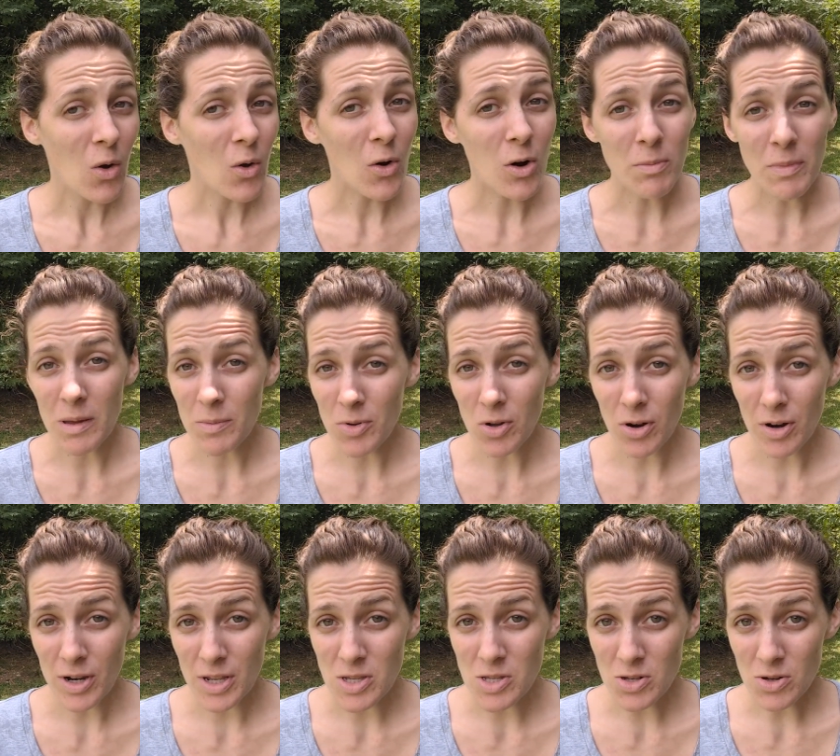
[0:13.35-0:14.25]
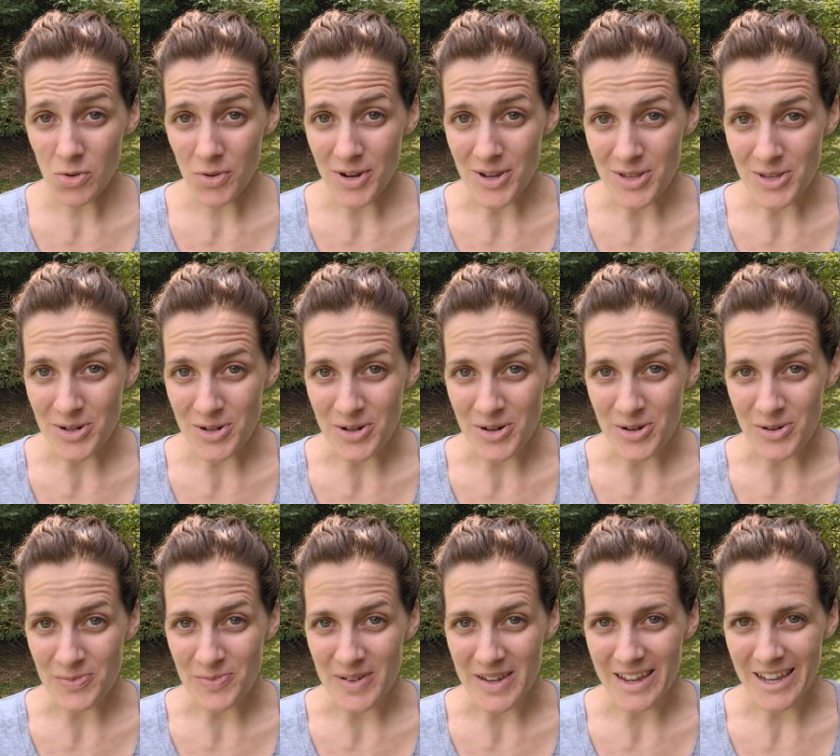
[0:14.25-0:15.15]
Or maybe you already do raise your
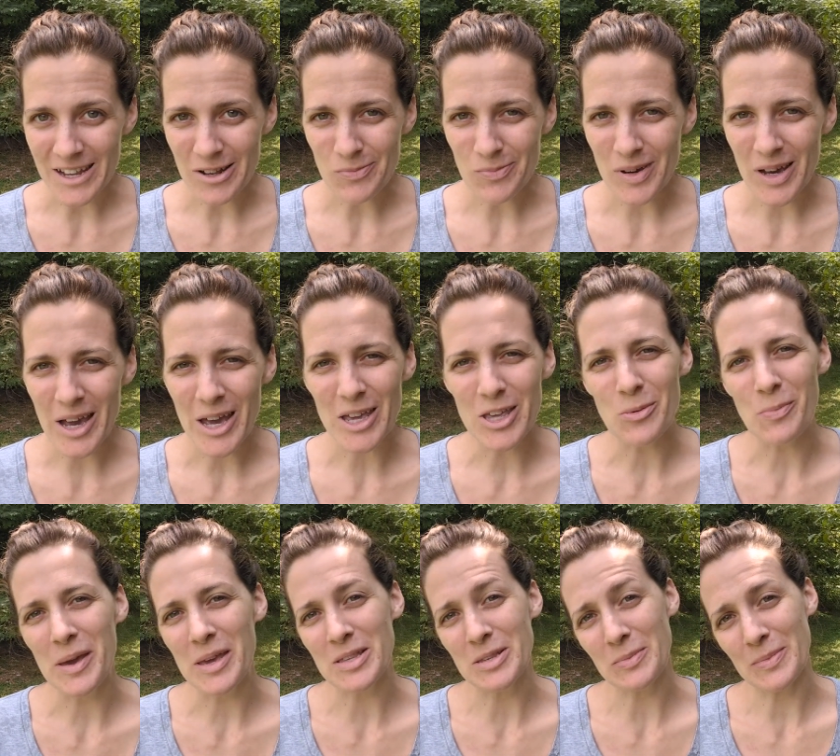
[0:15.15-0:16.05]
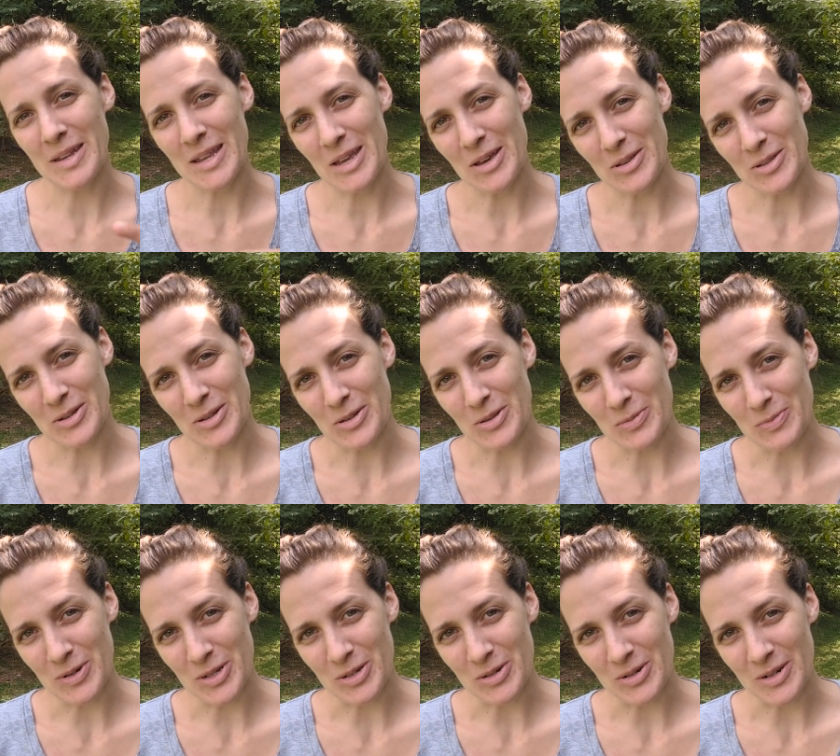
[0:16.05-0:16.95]
own meat, but you pay somebody else to do the
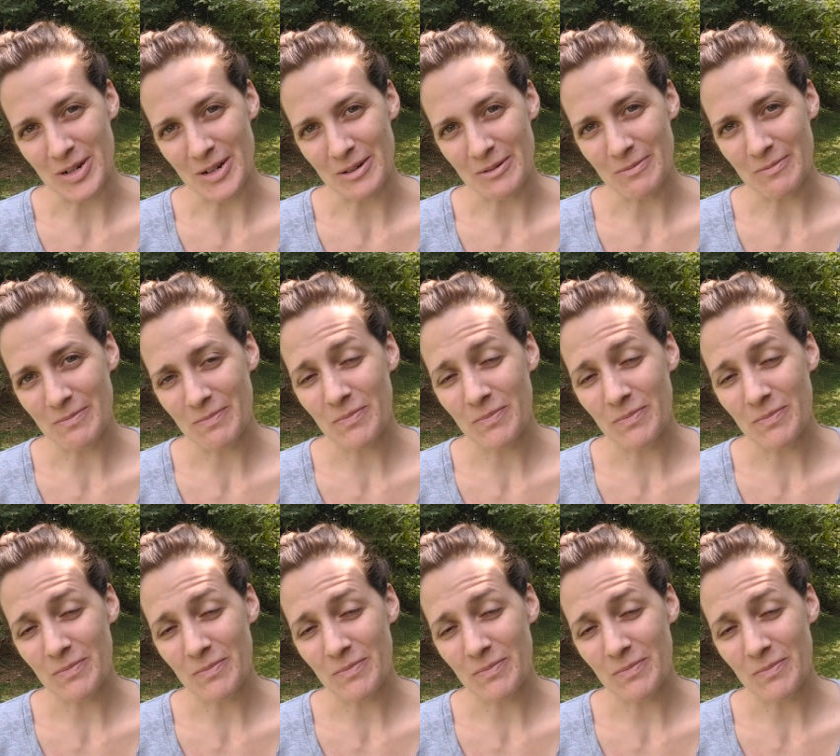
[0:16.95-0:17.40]
butchering.